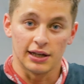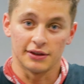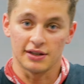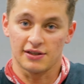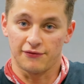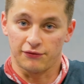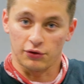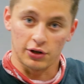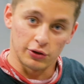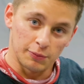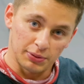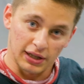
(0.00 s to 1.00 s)
in this
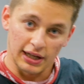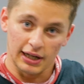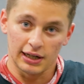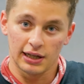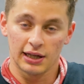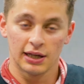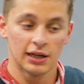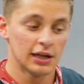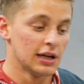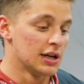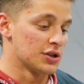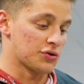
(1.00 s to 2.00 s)
frontal plane,
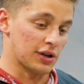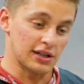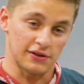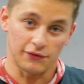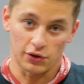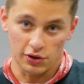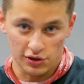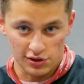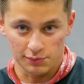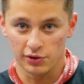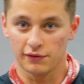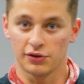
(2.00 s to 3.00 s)

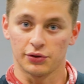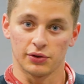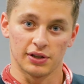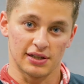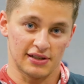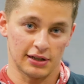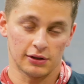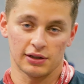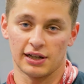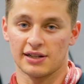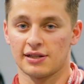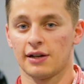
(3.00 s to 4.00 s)
transverse, moving through this single
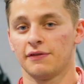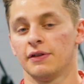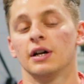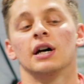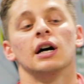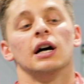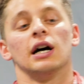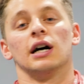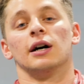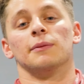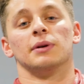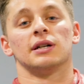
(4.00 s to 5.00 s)
leg stuff.
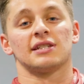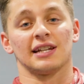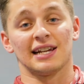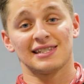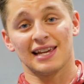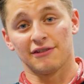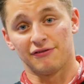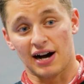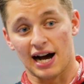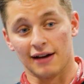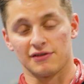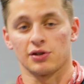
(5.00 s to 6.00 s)
Today's day
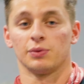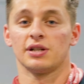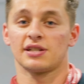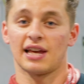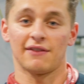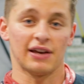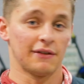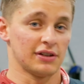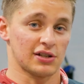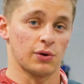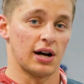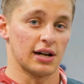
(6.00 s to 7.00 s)
5, so we just have
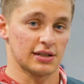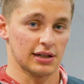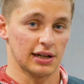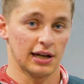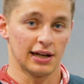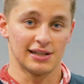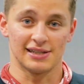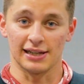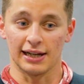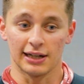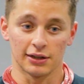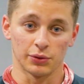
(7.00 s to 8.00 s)
heavy squats today. It's
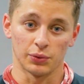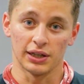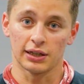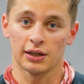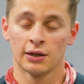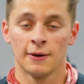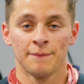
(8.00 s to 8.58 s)
the end of the week.